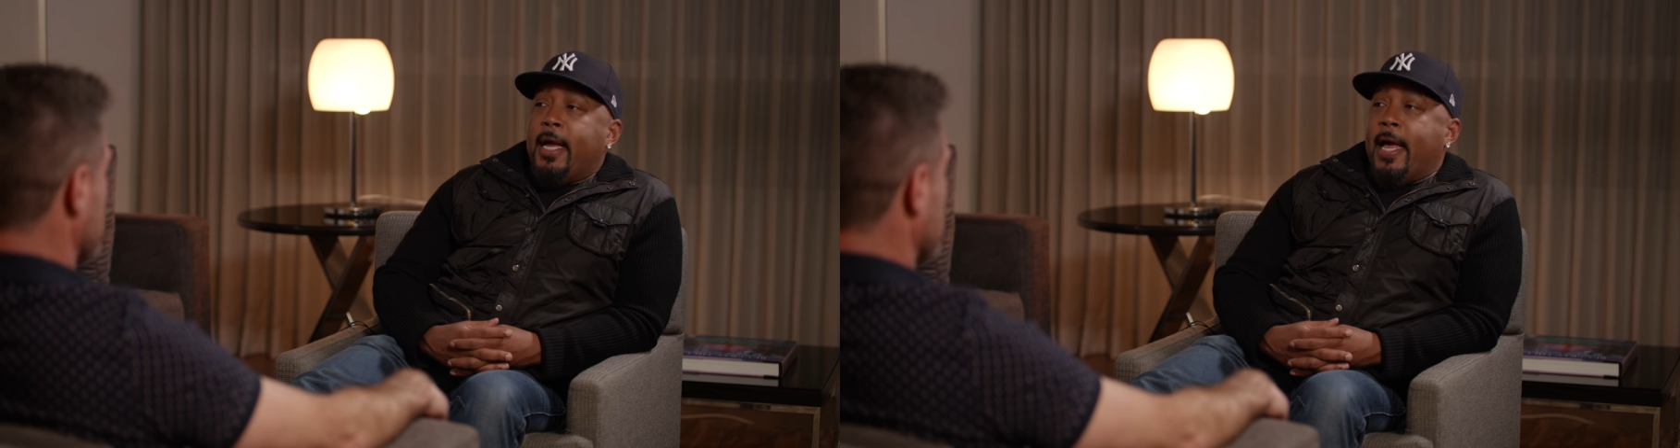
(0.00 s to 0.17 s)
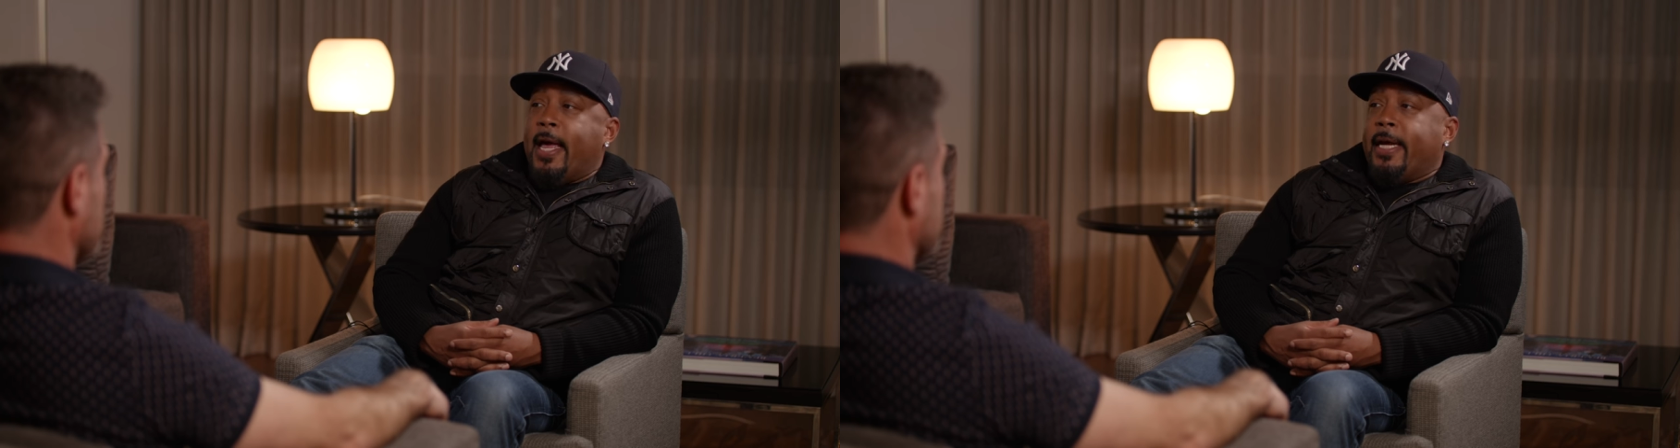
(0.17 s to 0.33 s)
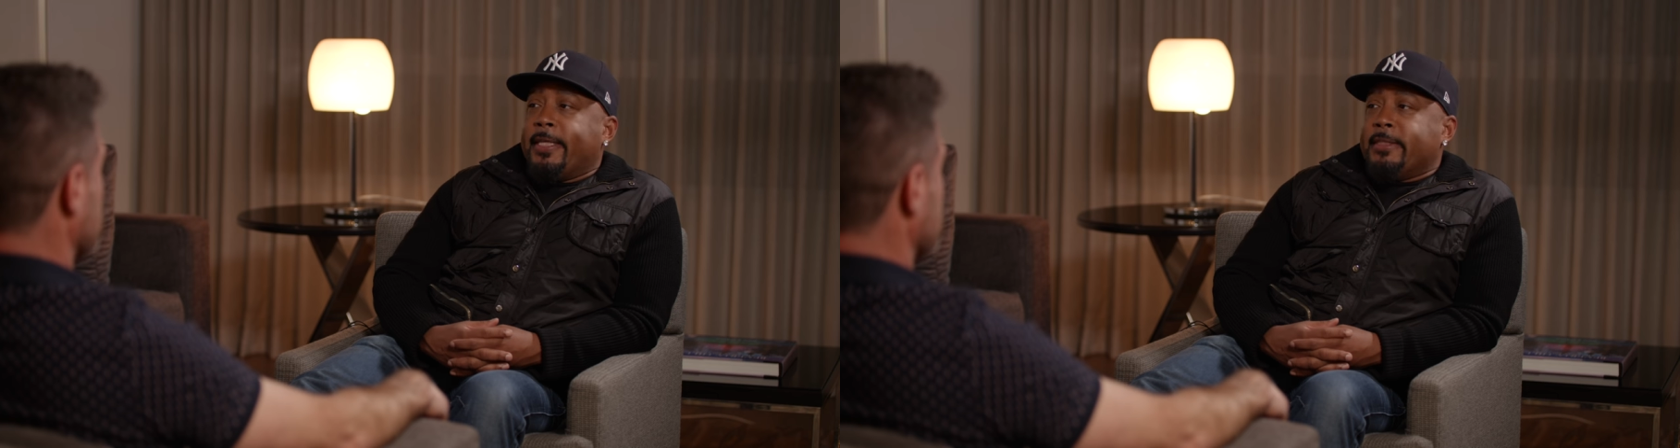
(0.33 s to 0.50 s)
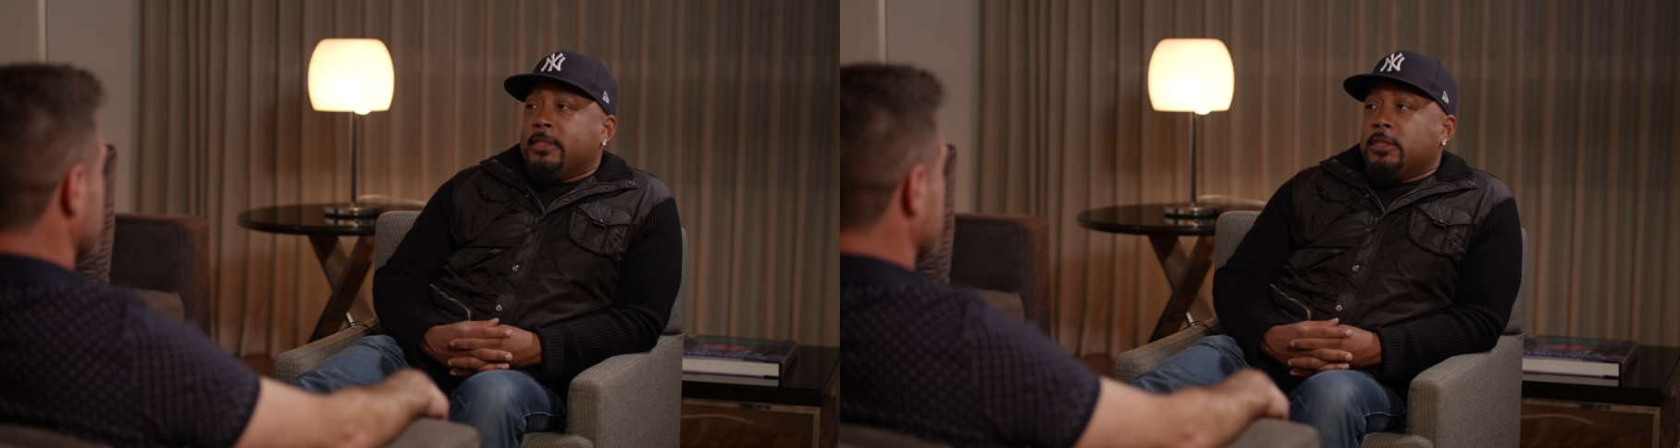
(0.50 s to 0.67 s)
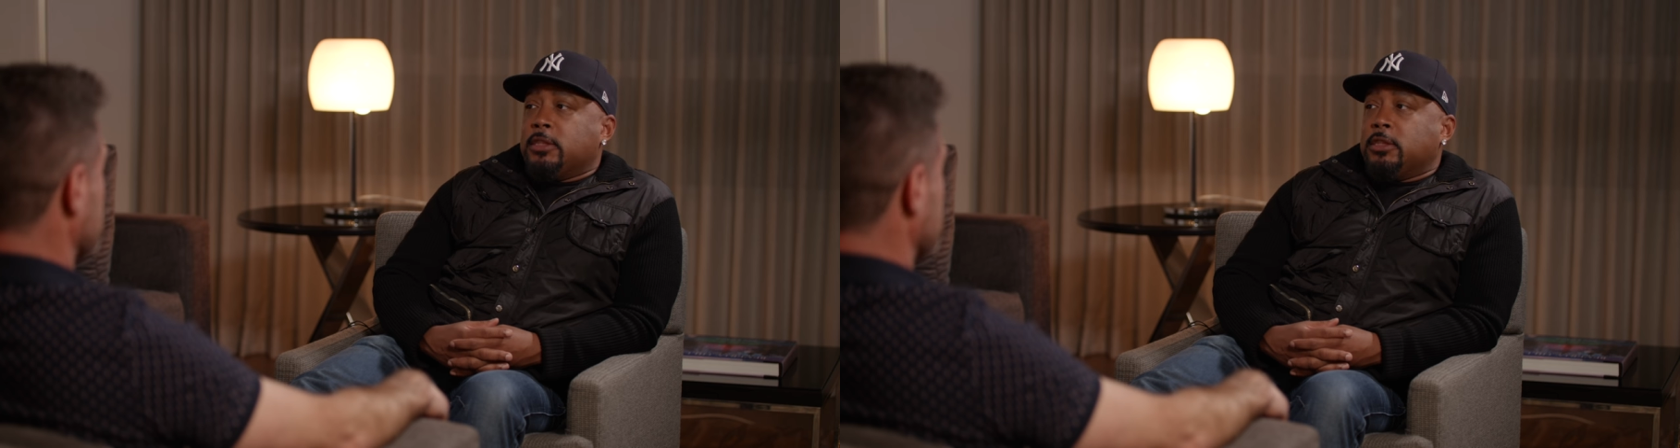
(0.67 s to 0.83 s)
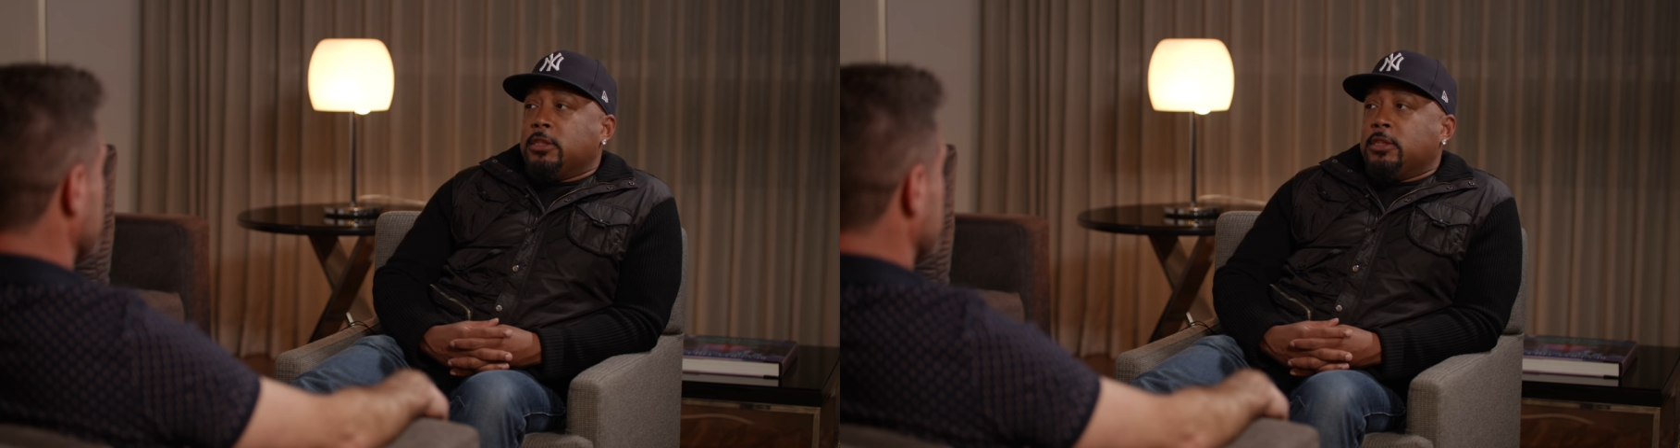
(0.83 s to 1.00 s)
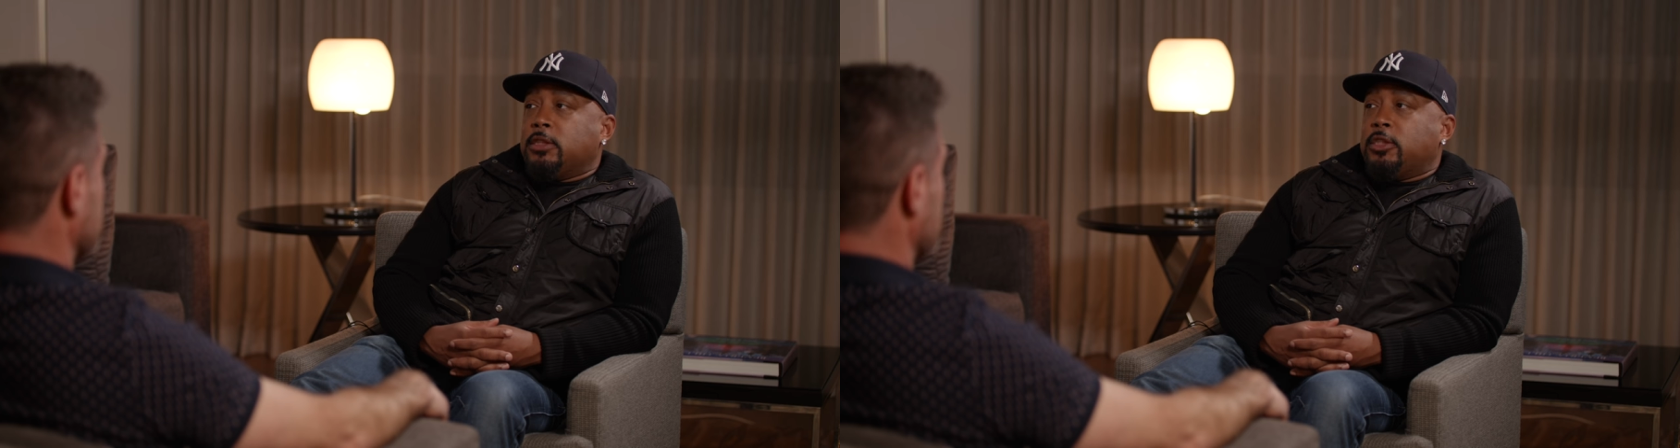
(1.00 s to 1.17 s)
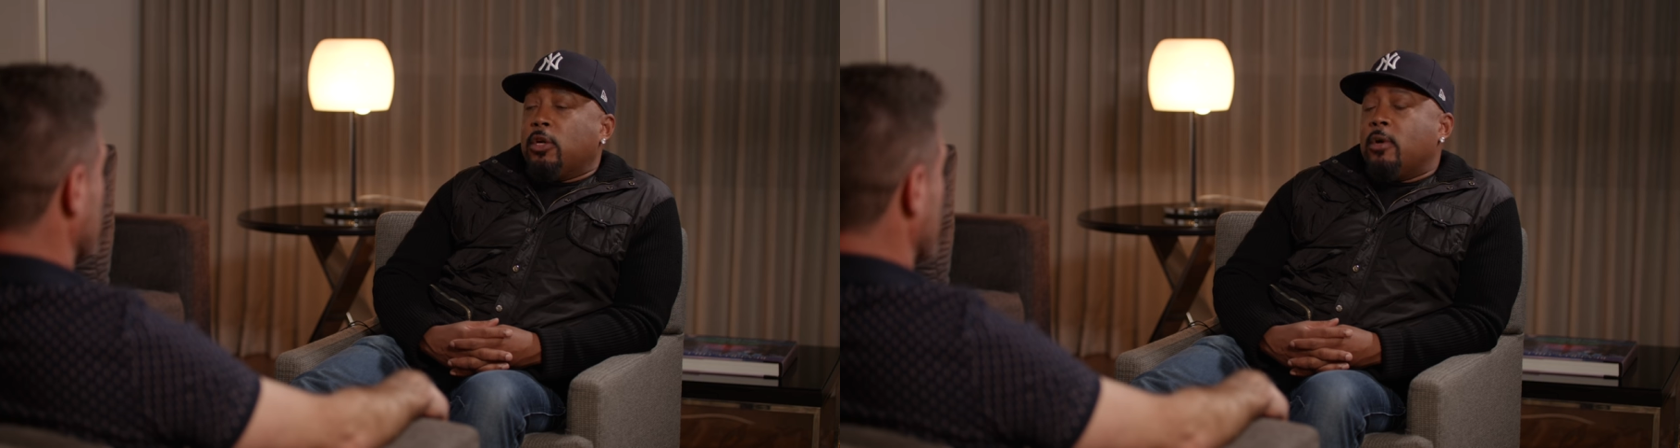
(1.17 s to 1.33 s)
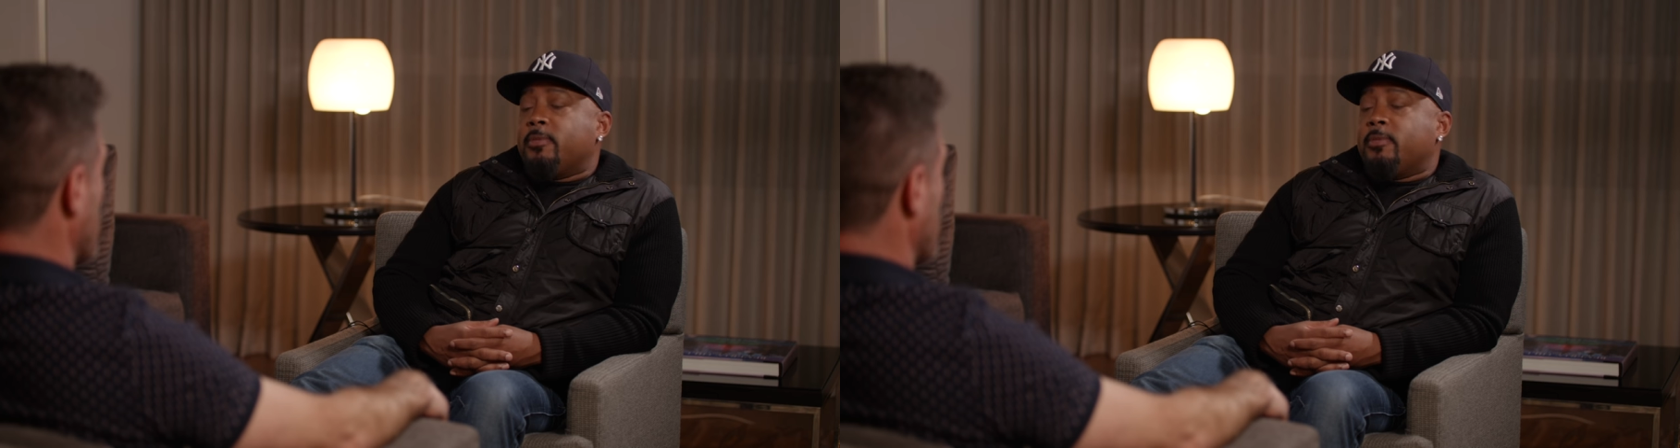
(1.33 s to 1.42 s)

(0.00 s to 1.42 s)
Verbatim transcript: And so